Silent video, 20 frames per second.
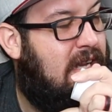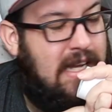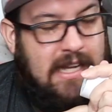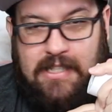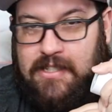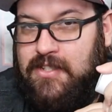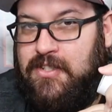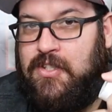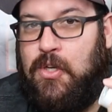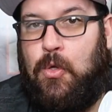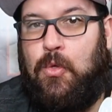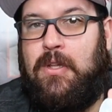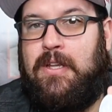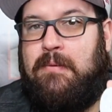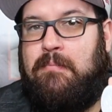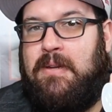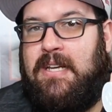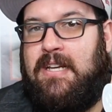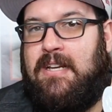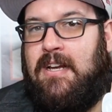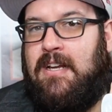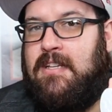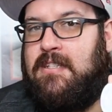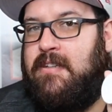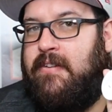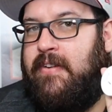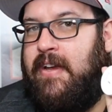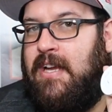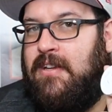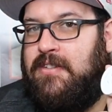And solely because
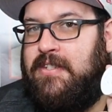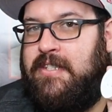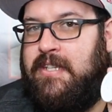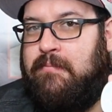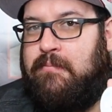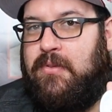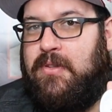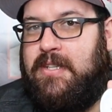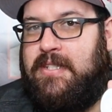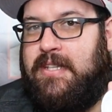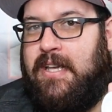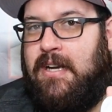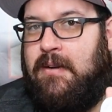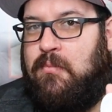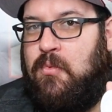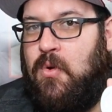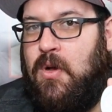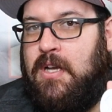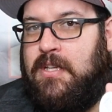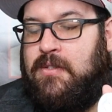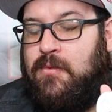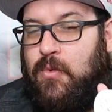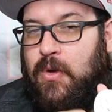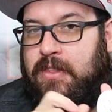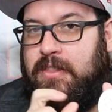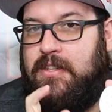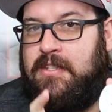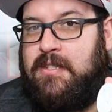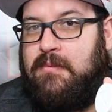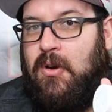of how simple the setup was
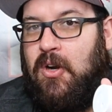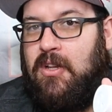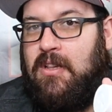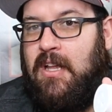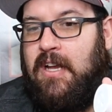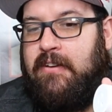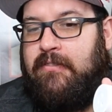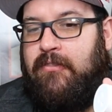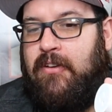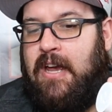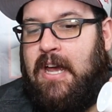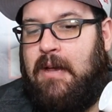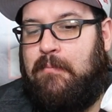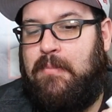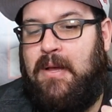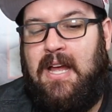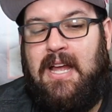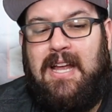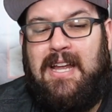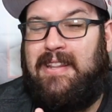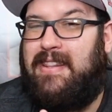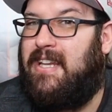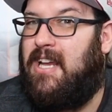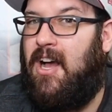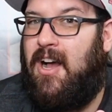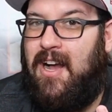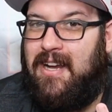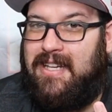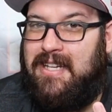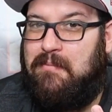with the Smartlife app. The
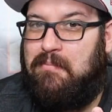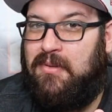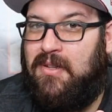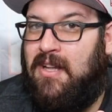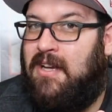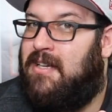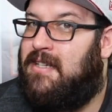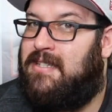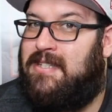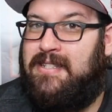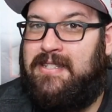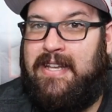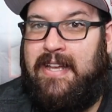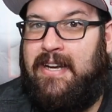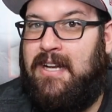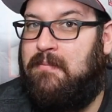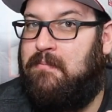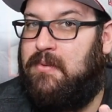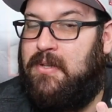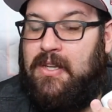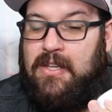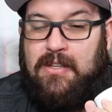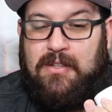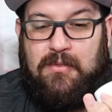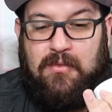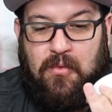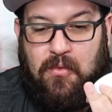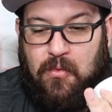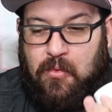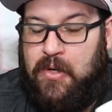Aki plug setup
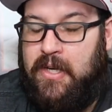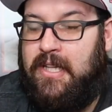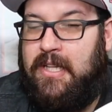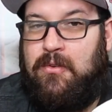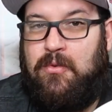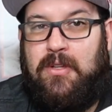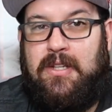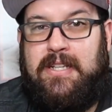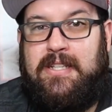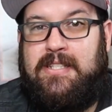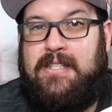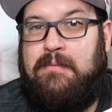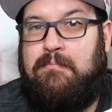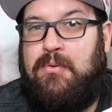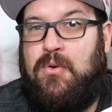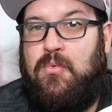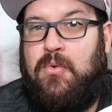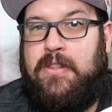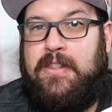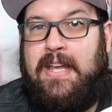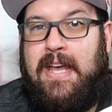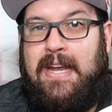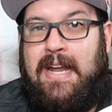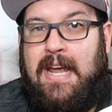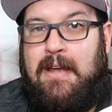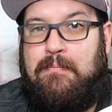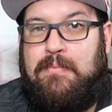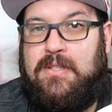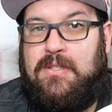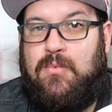really, really simple with that
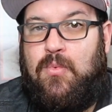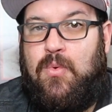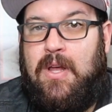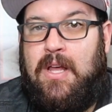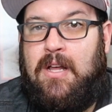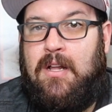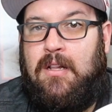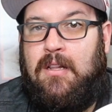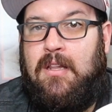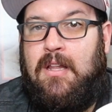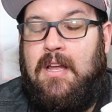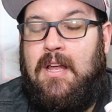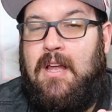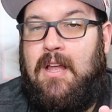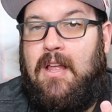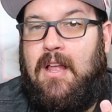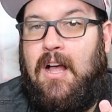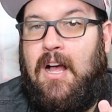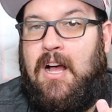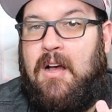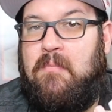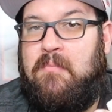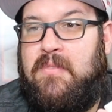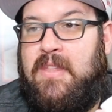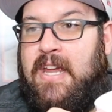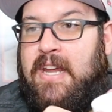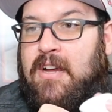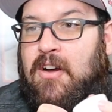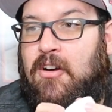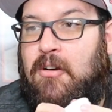app as well.
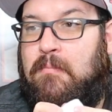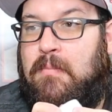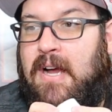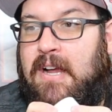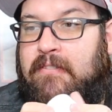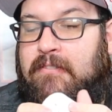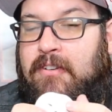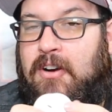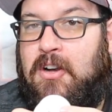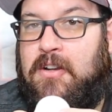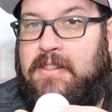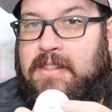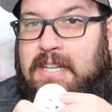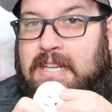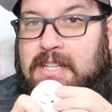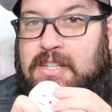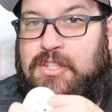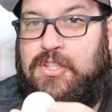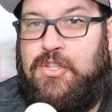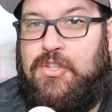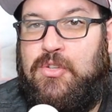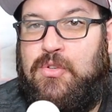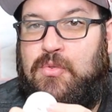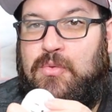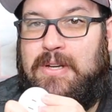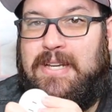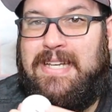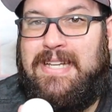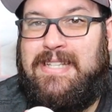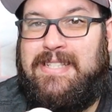They are by far the
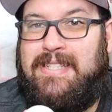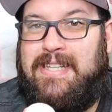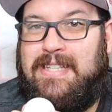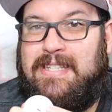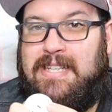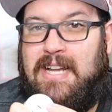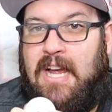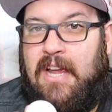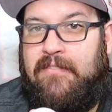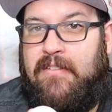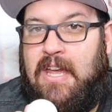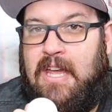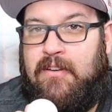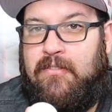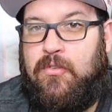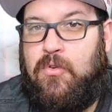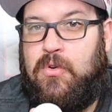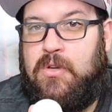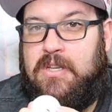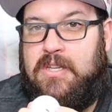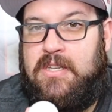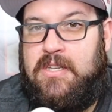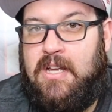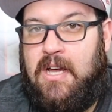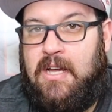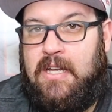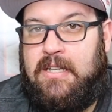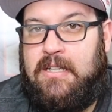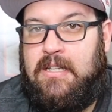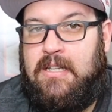two easiest I've ever
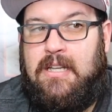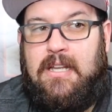done.